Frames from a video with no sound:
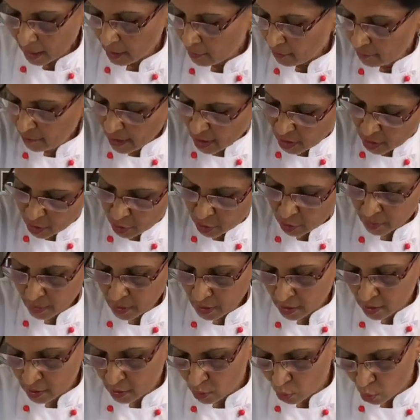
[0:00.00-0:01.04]

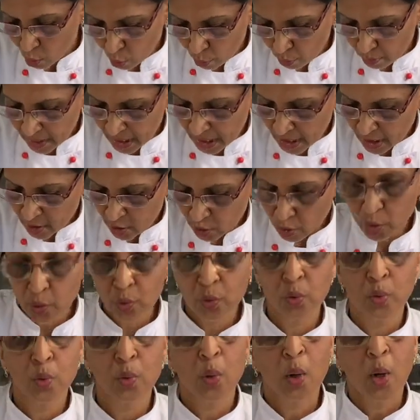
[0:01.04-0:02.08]
vegetables or meat
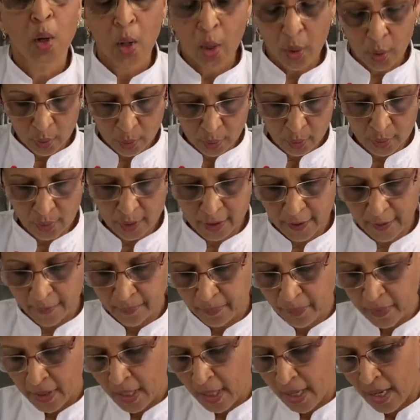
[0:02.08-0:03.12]
you cook.
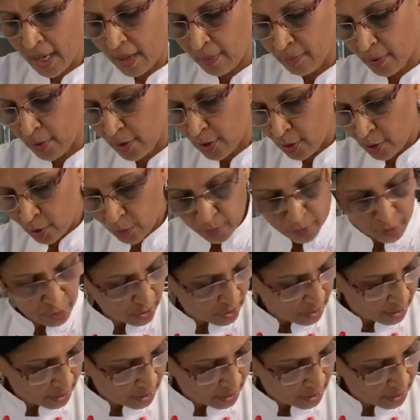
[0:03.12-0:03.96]
I'm going to put